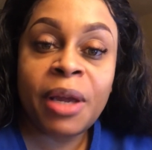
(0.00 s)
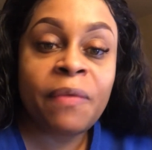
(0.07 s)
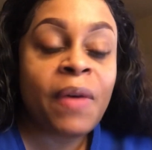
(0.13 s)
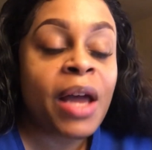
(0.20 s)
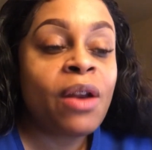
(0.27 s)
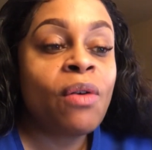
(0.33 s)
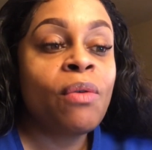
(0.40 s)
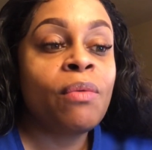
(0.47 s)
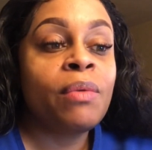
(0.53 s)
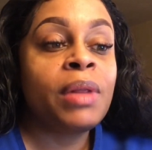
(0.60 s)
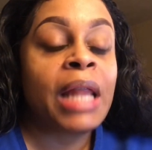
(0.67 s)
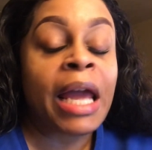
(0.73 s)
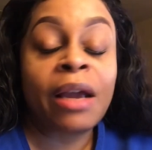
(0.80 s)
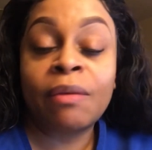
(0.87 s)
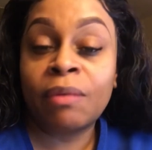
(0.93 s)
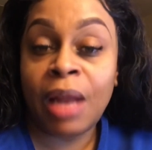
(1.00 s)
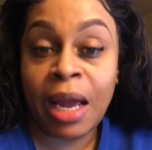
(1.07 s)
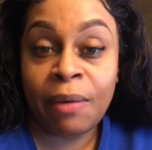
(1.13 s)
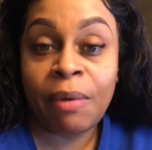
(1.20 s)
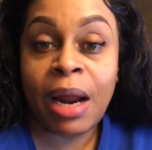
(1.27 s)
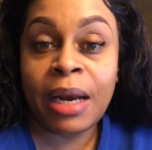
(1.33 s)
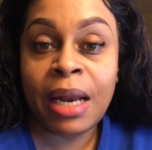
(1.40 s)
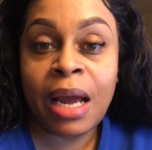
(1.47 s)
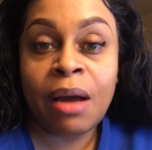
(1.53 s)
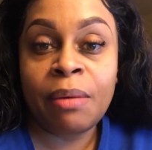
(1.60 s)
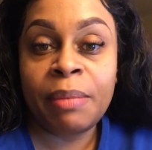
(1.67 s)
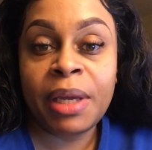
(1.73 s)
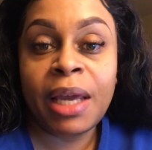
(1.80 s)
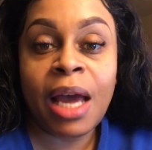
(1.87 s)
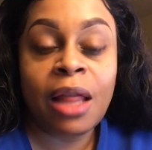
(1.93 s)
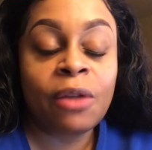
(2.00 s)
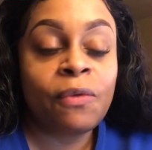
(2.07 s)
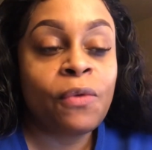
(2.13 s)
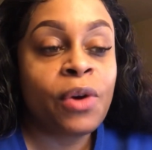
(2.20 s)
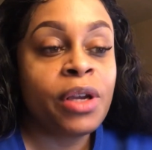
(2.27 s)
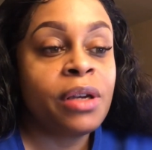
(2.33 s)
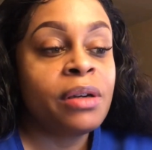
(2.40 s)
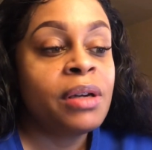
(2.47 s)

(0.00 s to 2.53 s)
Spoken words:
If I don't, like right now I'm in California,